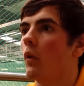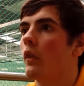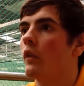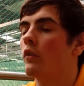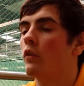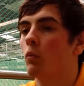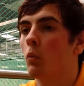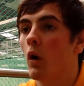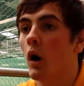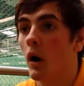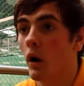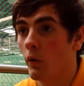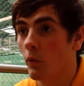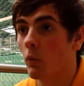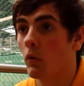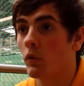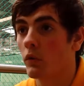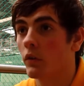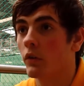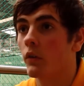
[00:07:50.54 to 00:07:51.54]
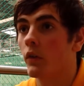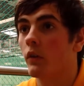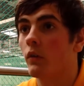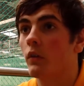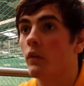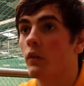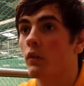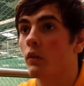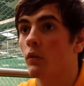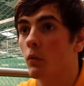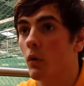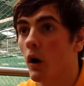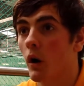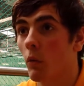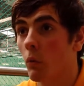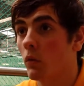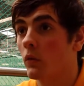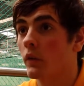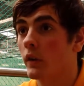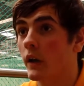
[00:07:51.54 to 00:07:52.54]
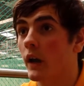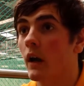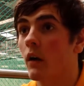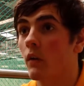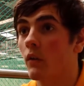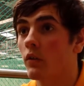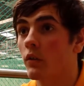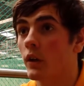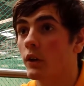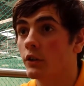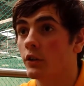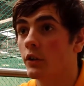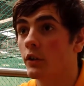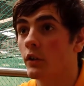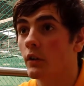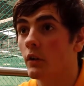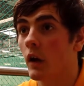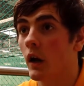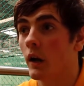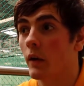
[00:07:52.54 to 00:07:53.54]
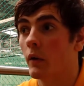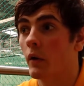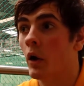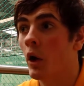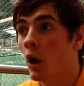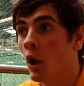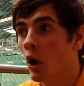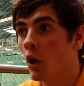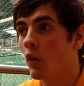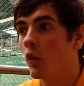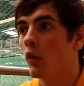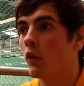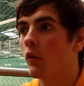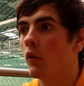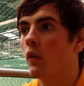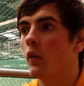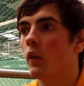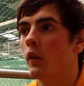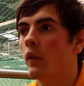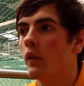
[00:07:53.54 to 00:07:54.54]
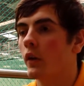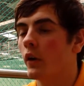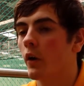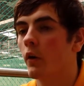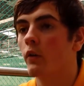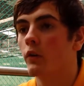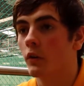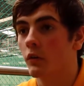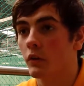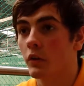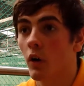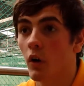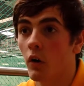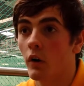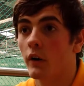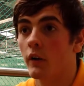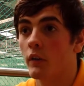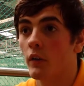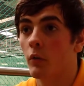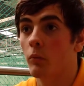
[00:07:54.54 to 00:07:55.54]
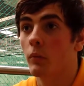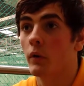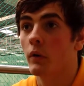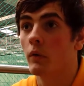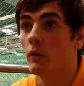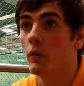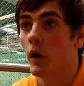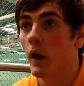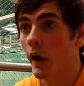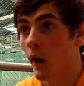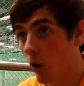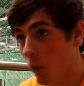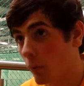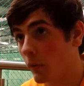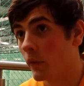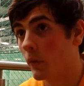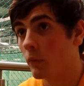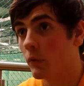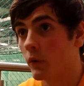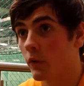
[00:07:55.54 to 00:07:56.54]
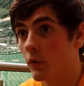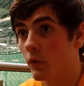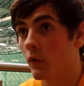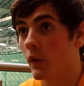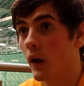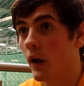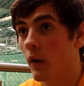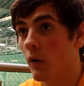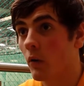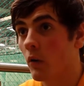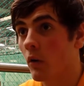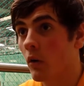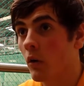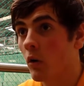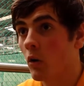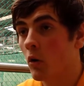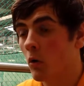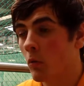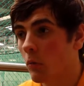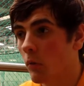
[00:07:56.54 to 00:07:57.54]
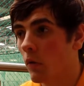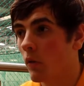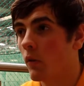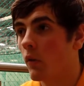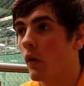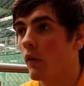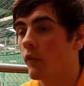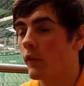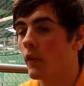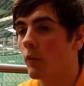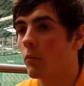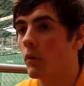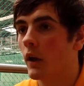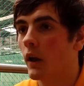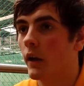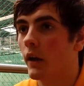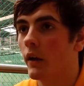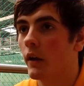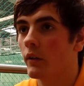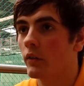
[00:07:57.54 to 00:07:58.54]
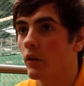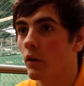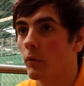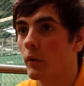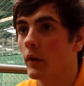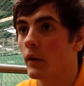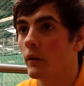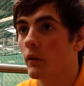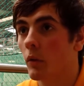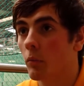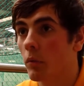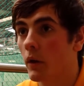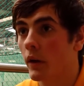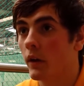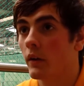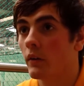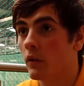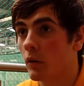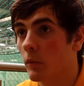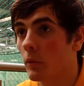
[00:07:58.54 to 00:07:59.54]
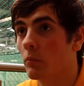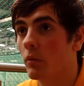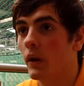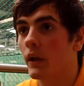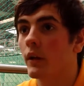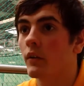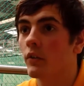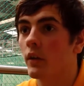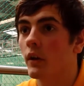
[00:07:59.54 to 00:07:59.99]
this is what I want to do. This is what I want to get out of the session, and the coach is guiding them and helping them to do that. But I think it's got to be player